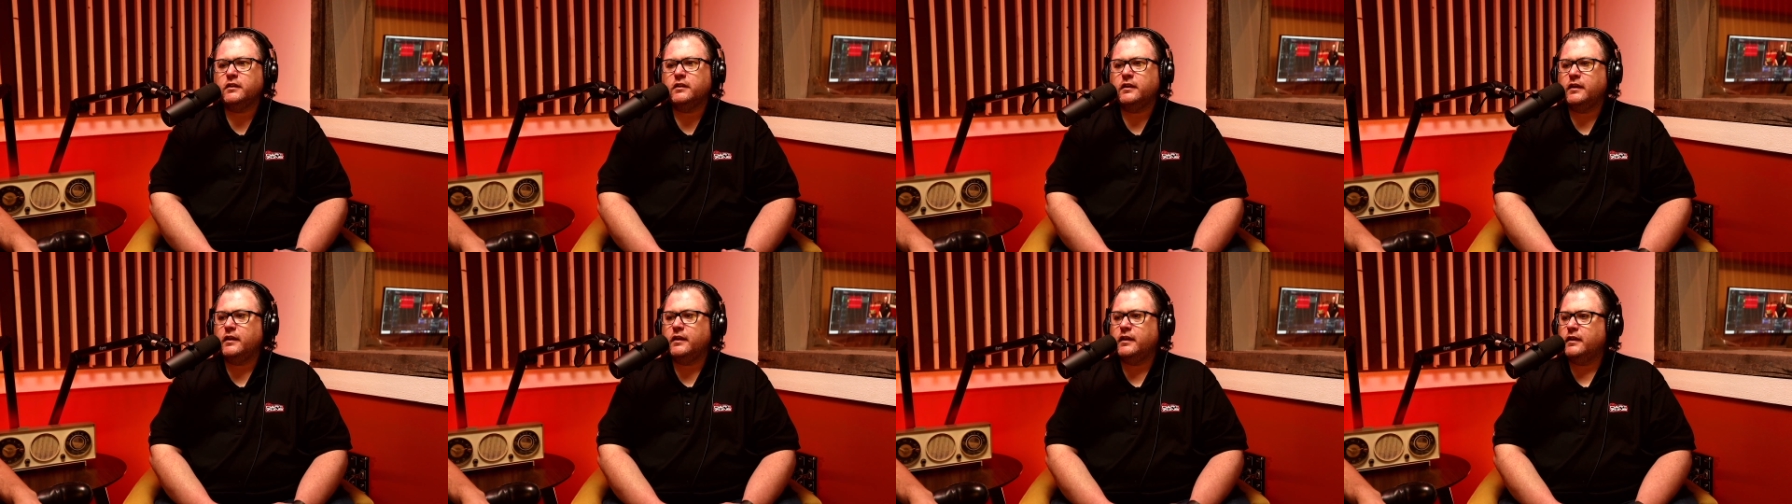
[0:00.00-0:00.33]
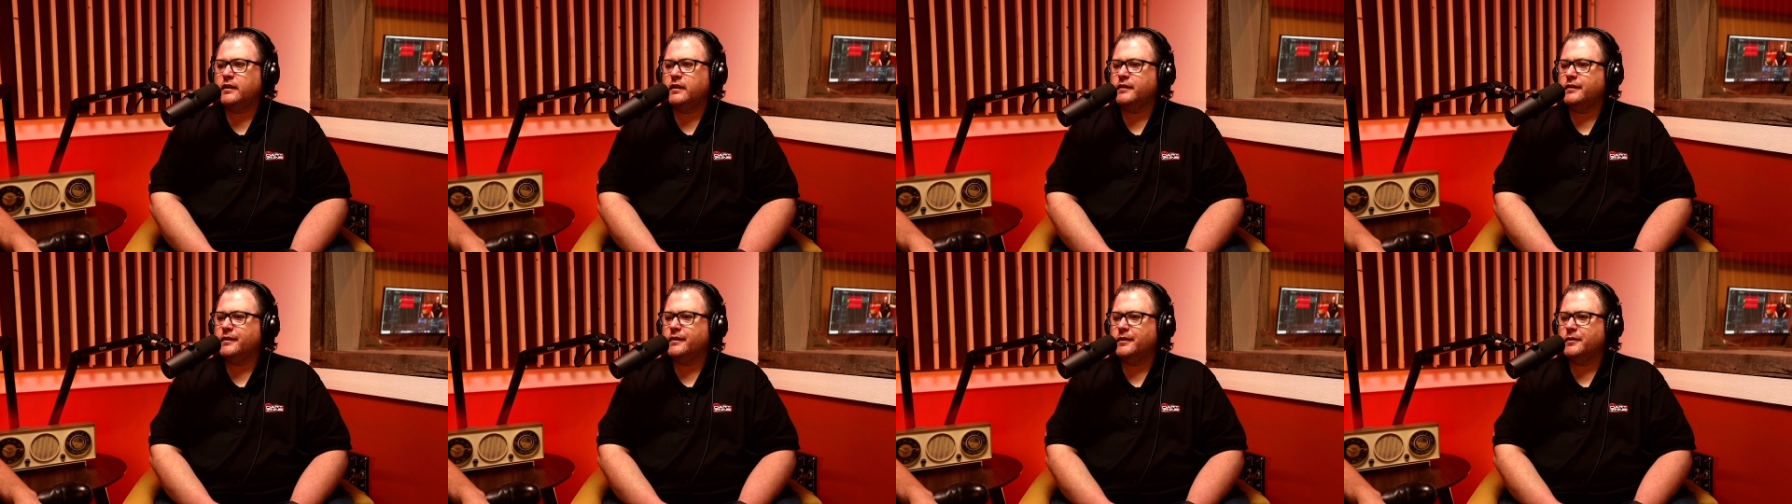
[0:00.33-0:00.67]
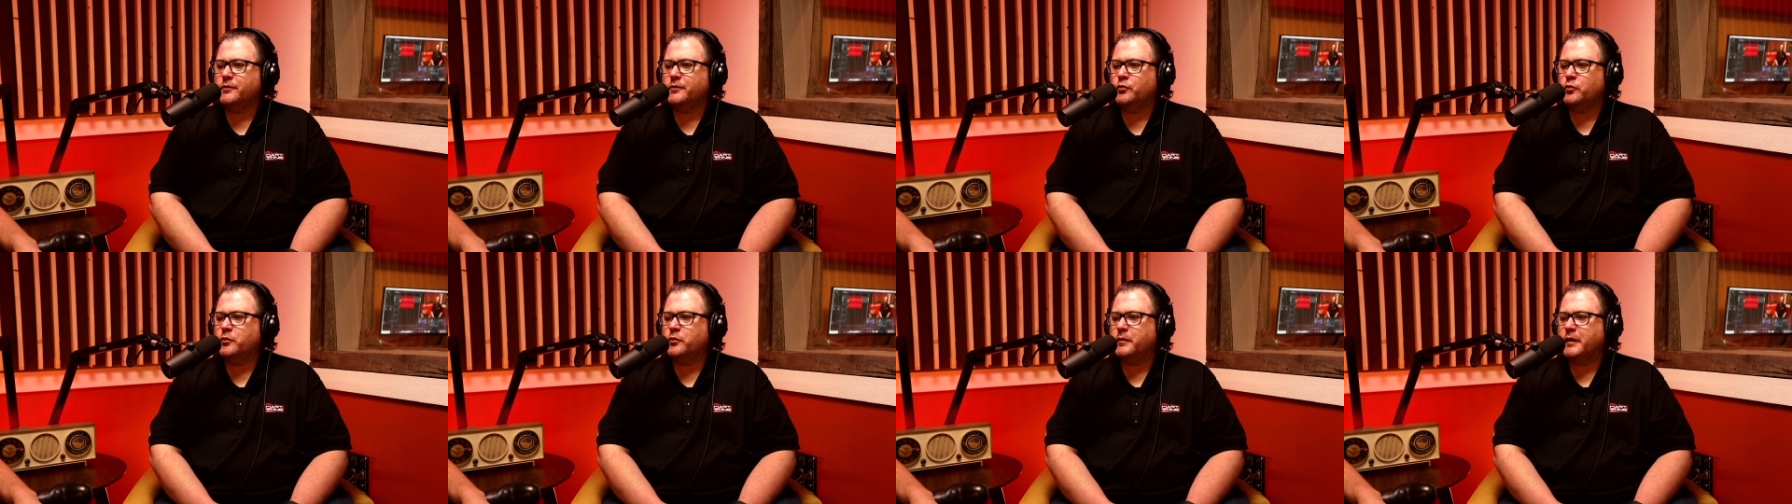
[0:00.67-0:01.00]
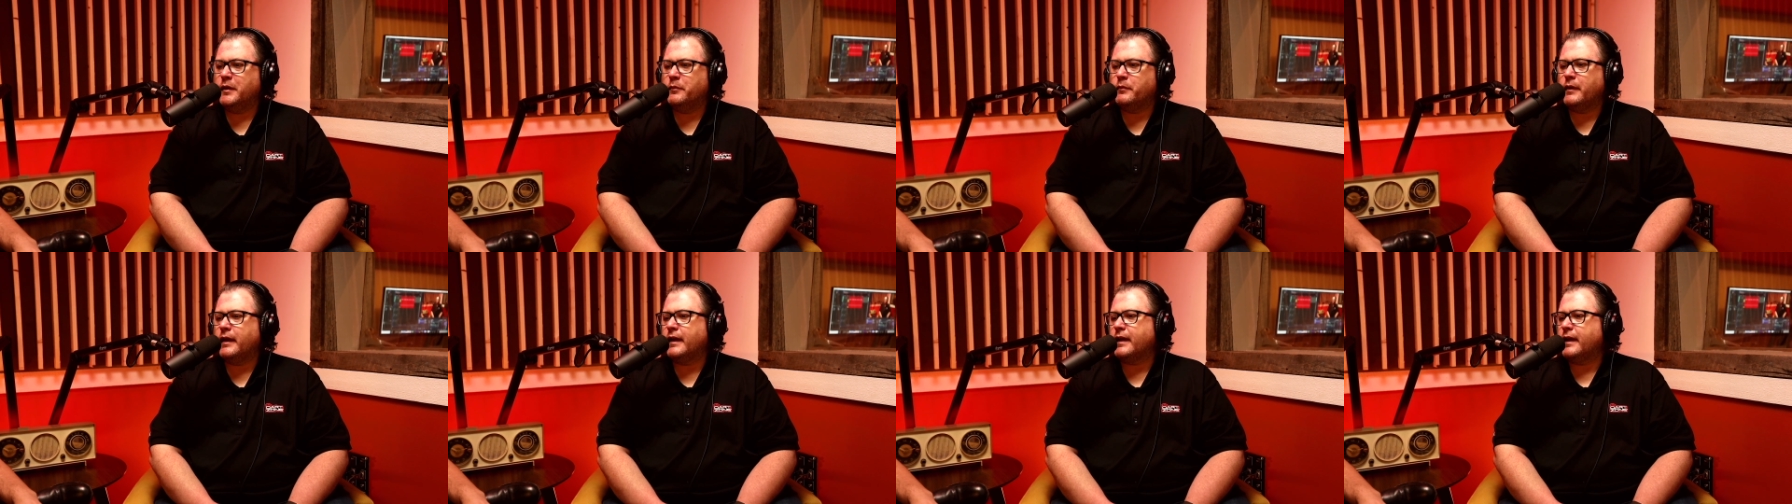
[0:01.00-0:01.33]
and we'll
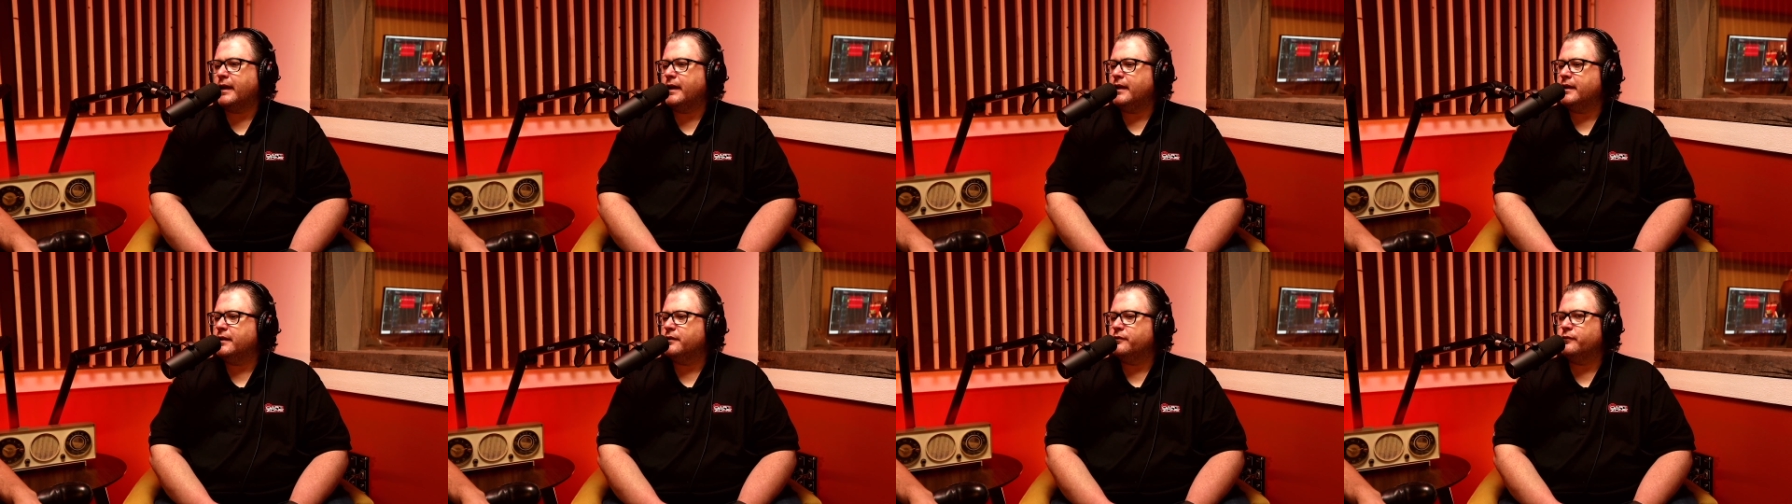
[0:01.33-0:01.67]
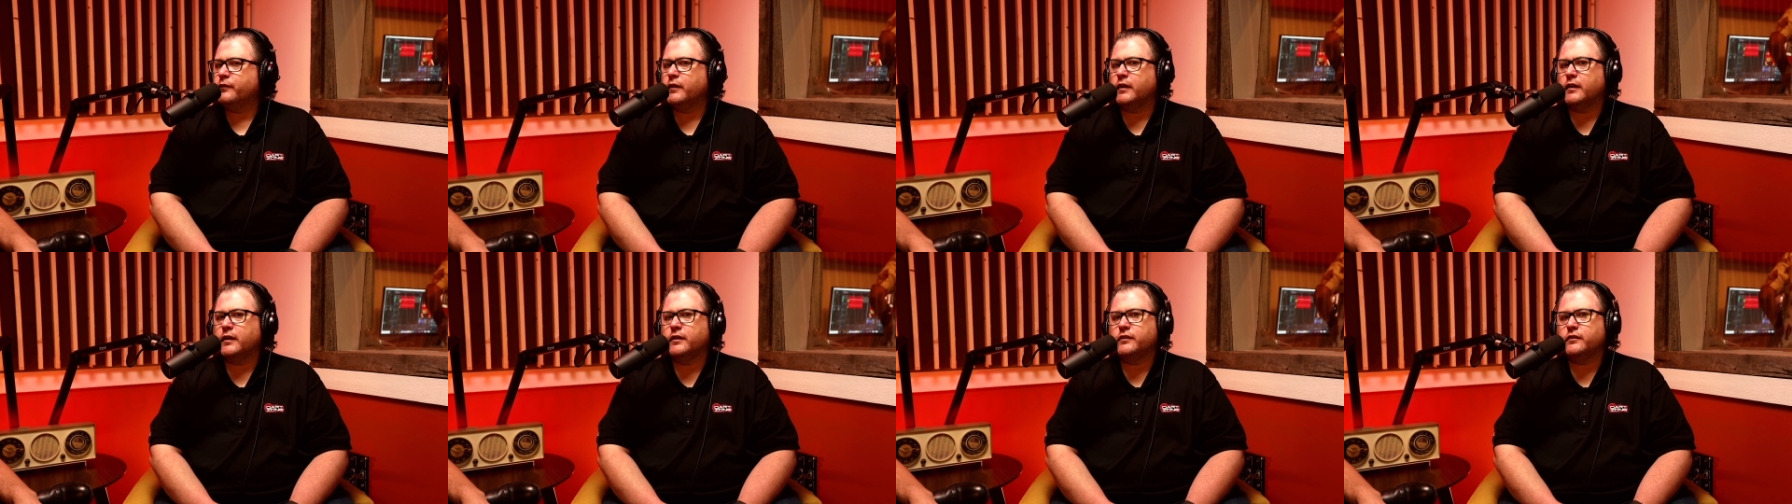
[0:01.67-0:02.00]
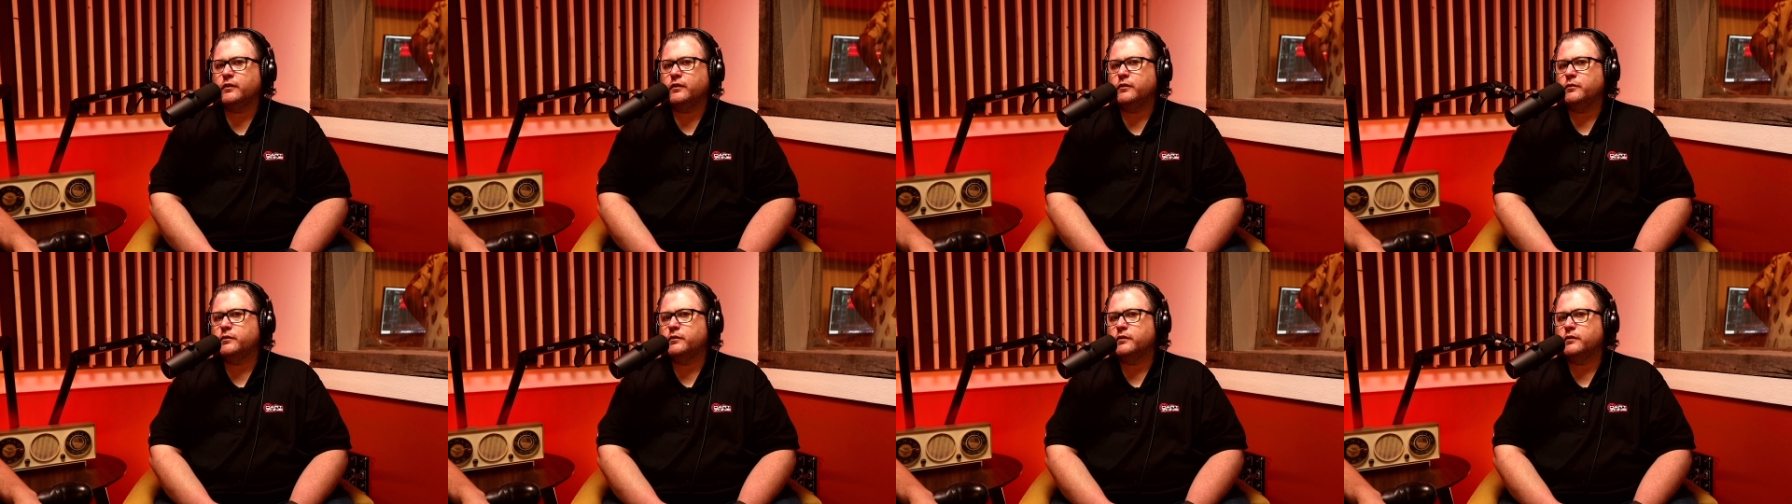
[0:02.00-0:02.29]
get back at it very soon.